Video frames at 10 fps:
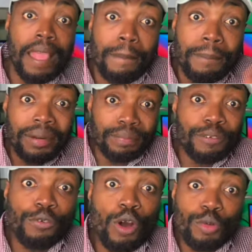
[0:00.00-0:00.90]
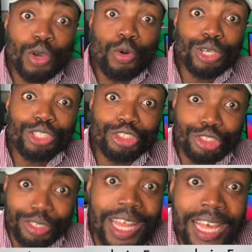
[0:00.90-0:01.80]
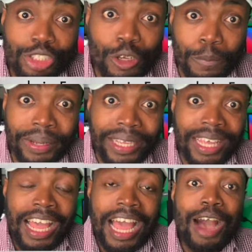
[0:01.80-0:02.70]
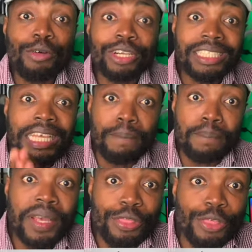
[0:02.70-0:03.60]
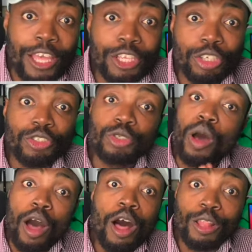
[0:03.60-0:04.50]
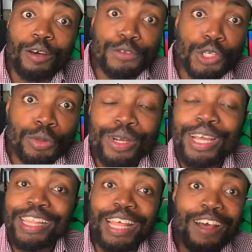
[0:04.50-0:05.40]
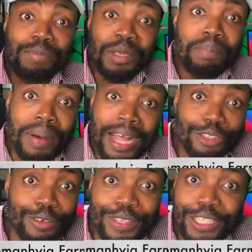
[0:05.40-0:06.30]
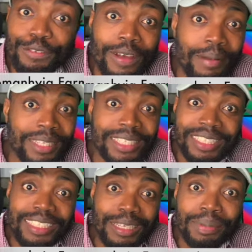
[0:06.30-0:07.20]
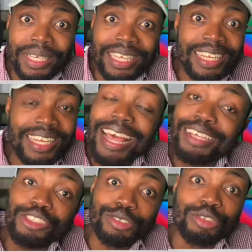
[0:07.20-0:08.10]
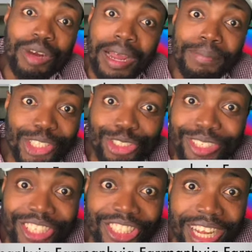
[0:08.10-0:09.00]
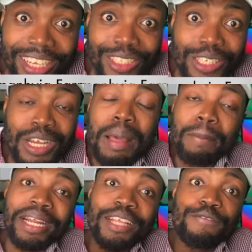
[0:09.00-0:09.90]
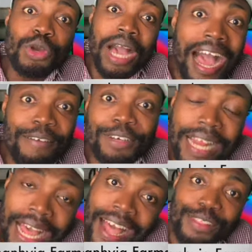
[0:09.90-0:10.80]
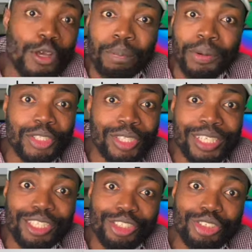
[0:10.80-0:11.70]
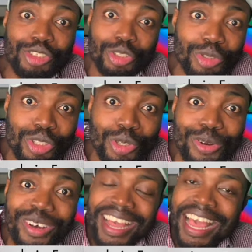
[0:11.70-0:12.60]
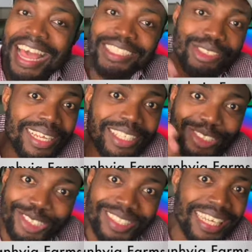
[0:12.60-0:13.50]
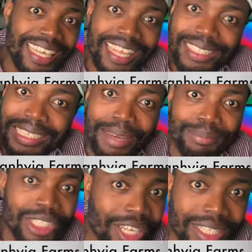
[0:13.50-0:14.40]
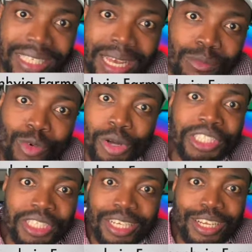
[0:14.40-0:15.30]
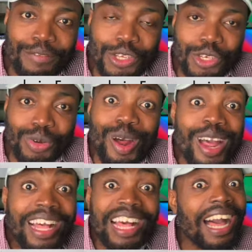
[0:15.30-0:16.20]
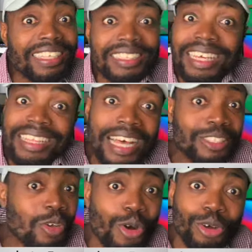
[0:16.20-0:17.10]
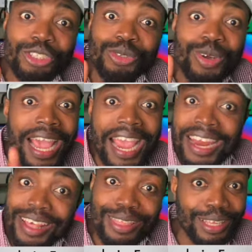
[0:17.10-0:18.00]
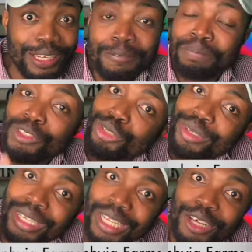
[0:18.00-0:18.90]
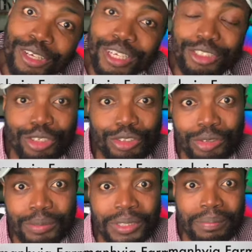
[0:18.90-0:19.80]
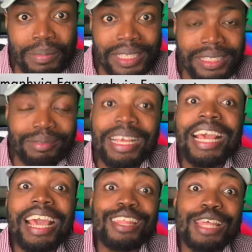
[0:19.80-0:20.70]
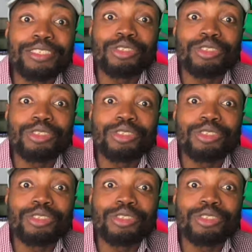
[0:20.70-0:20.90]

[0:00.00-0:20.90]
But before we go into today's topic, I want to say a big thank you to all of you that have been part of this family since the beginning and subscribing to this channel. But if you haven't had the opportunity to do so, and today is your second time, third time watching any video, guys, it doesn't cost you anything to click on the subscription button. It does